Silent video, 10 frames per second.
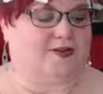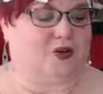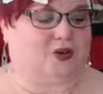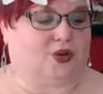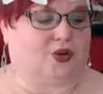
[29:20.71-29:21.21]

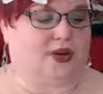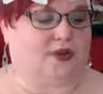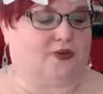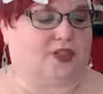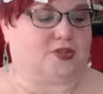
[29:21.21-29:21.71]
folklore,
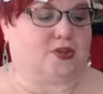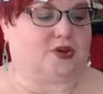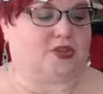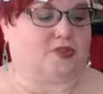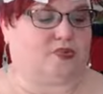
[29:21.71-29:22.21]
it was
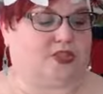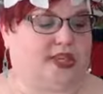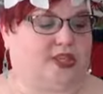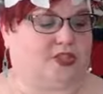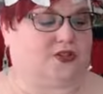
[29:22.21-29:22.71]
supposed to
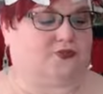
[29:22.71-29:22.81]
protect you